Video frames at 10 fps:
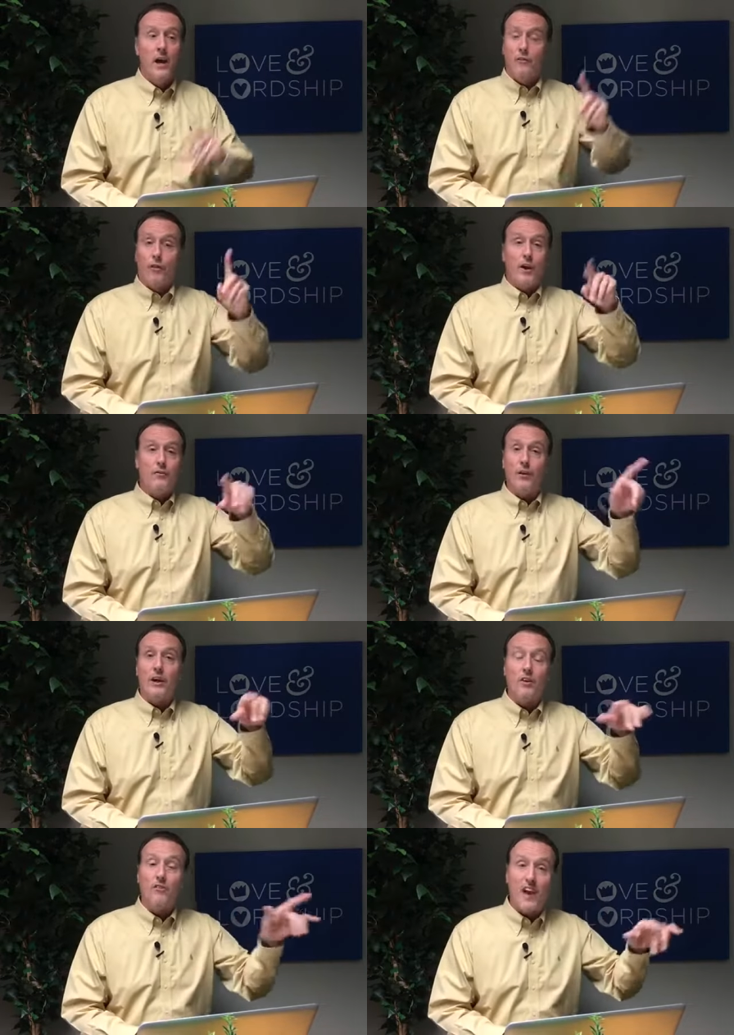For if we
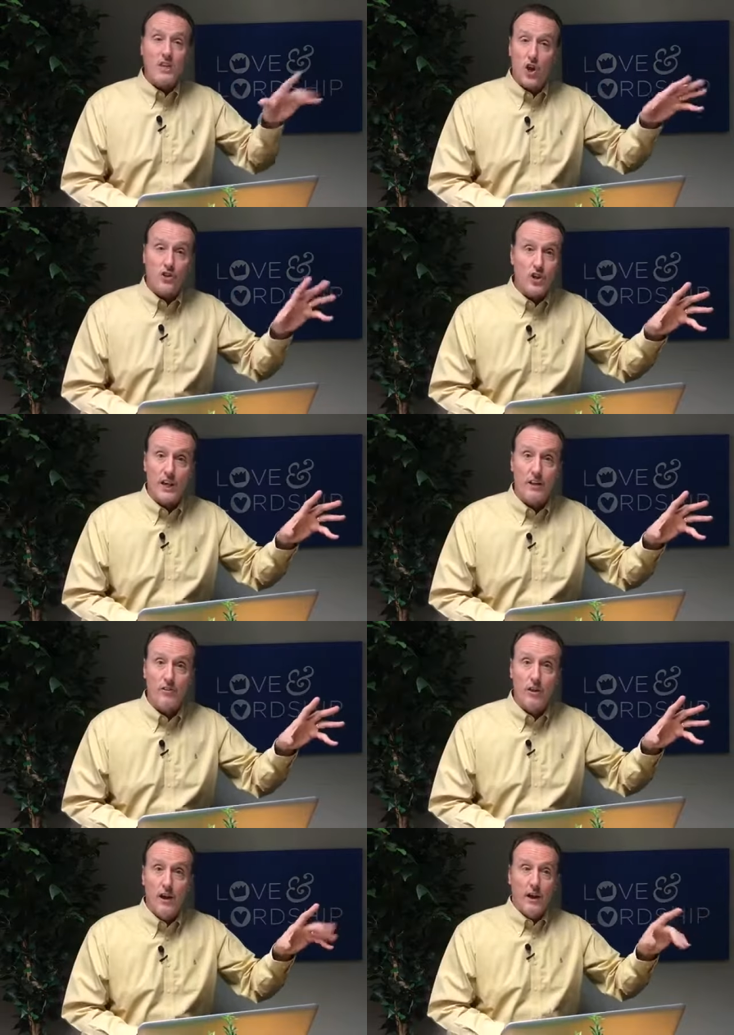confess our sins,